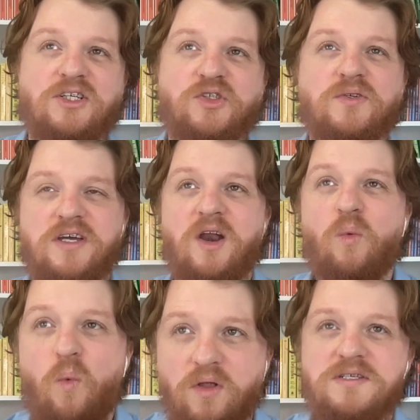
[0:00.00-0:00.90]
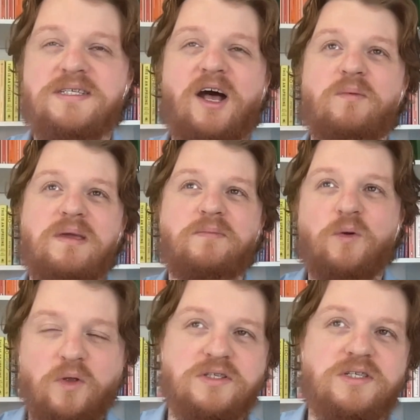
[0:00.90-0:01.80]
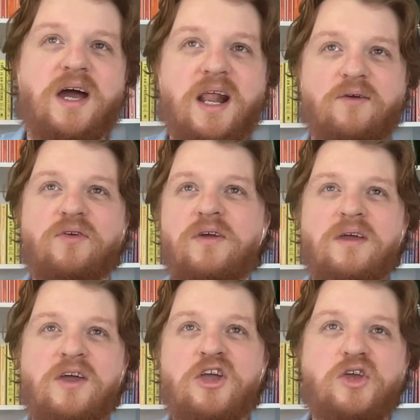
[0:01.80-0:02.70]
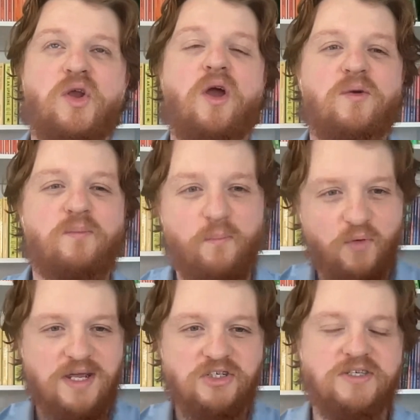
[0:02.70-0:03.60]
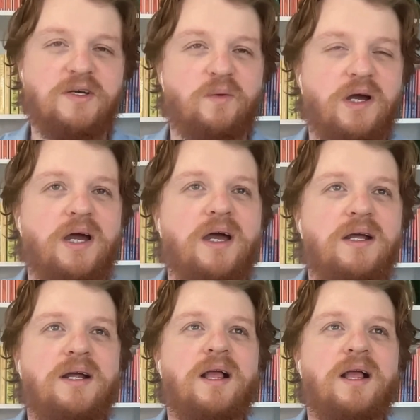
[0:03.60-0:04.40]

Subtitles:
natural to kind of want to tell people and want to kind of, preach as it were.